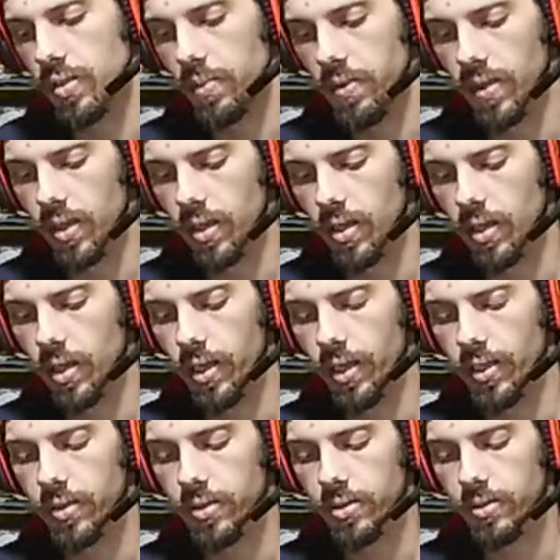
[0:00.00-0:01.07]
thin
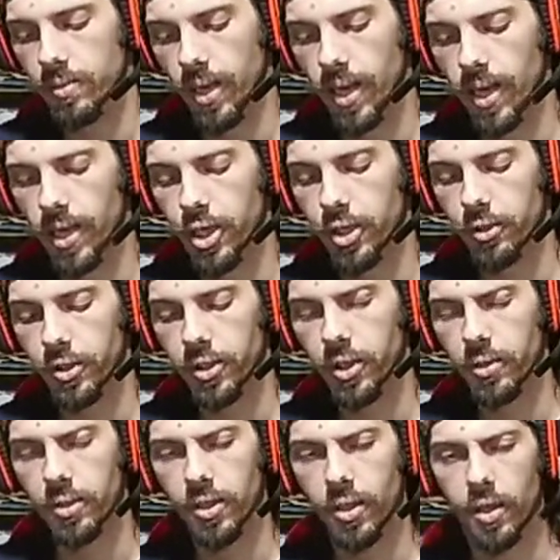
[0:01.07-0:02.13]
client hackery going
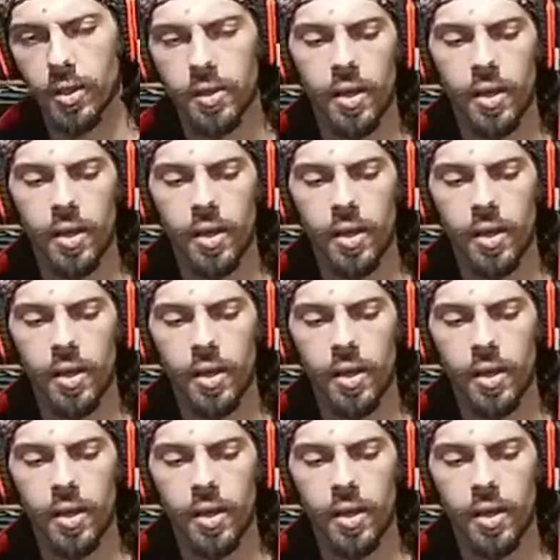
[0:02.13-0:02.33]
on.